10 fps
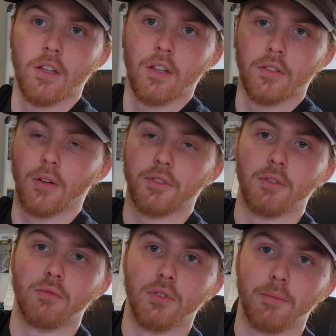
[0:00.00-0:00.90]
So
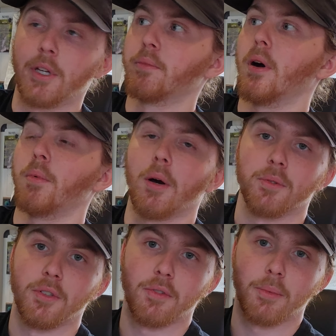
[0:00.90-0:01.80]
obviously really big pump,
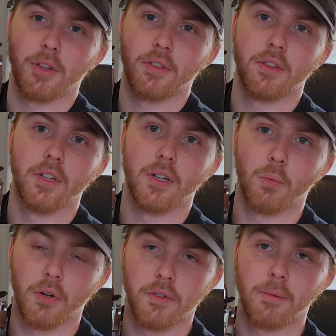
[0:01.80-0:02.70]
obviously from the
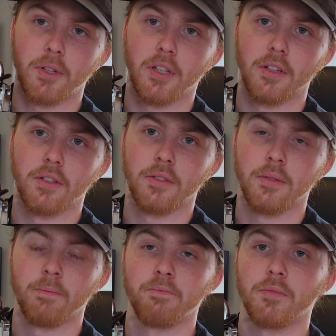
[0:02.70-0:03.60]
150 and
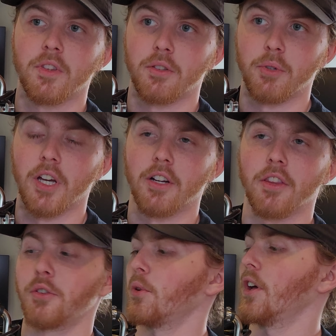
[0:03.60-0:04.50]
300.
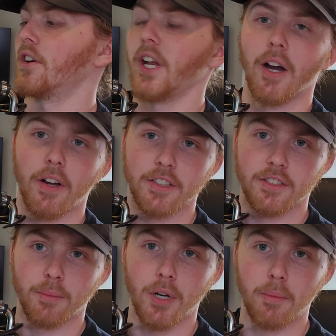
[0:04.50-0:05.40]
The 300 now has
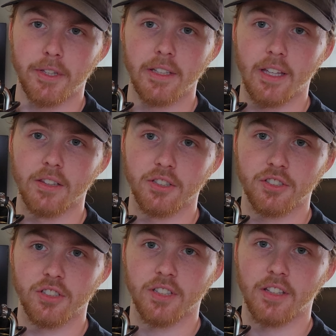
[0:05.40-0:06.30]
the pump, I think, that looks
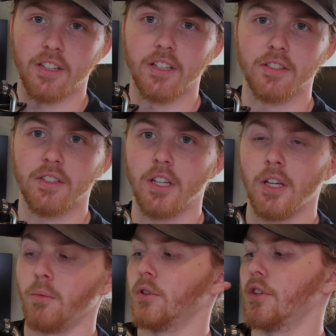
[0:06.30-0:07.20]
just like this
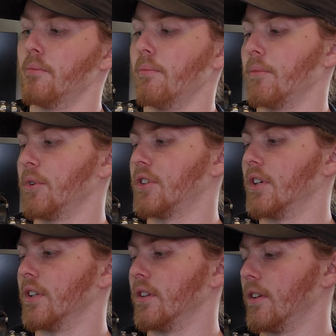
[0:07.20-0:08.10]
with
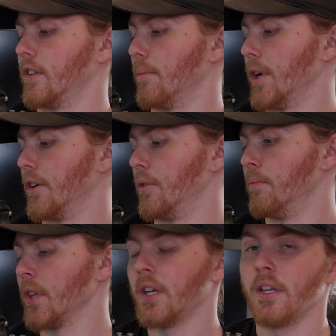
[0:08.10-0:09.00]
the
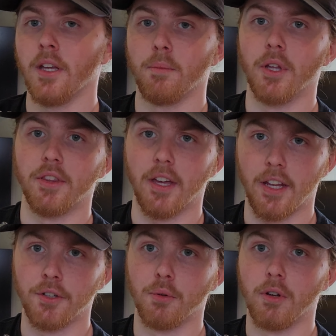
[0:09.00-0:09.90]
metal. But that,
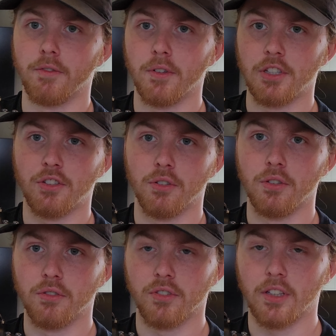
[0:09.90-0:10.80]
I know the 150 still
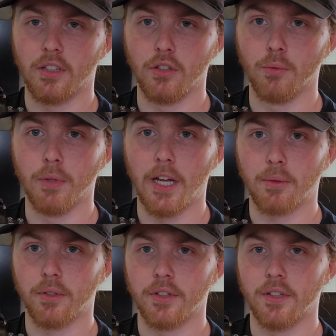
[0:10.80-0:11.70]
uses like the little
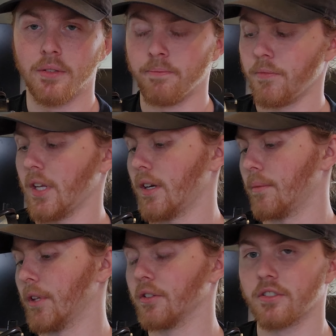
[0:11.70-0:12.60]
black one
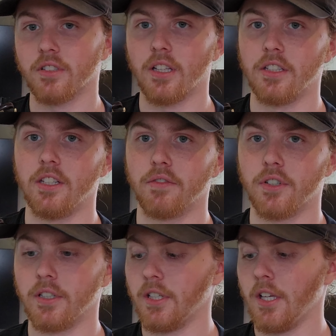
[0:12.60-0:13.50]
that looks slightly
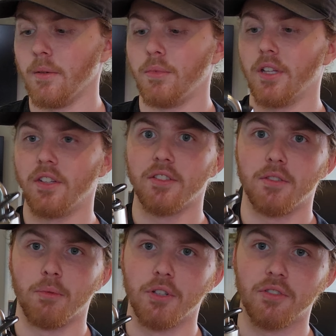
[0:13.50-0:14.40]
different. But yeah, this
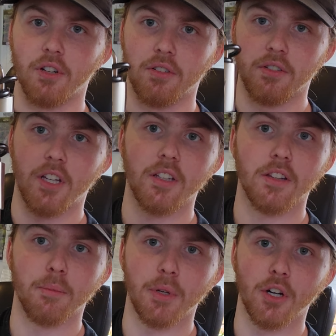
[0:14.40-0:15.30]
is when you start getting
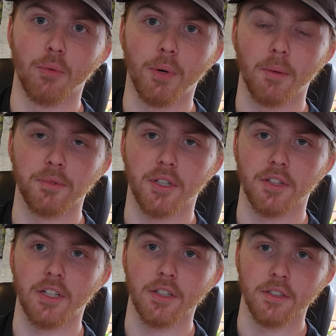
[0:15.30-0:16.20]
the big old pumps on
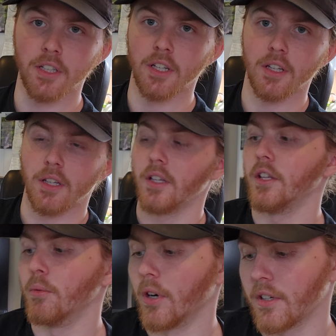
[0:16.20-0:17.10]
there,
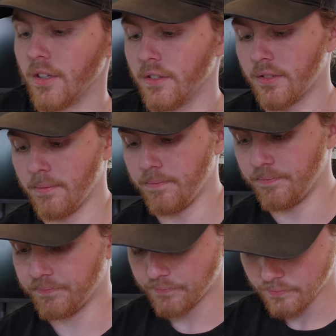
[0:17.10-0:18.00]
Ewokis.
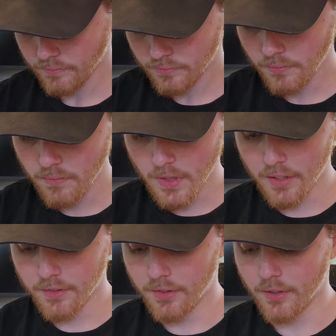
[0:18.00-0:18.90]

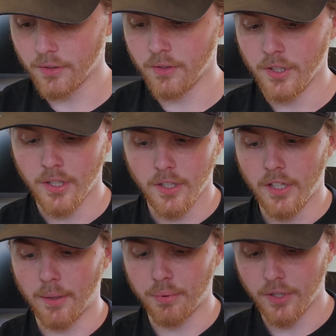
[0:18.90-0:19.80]
So
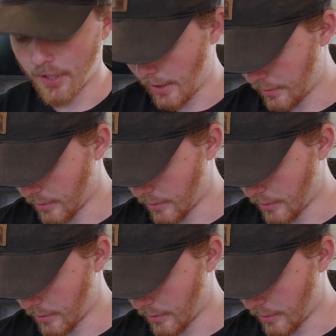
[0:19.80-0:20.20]
yeah, pretty nice.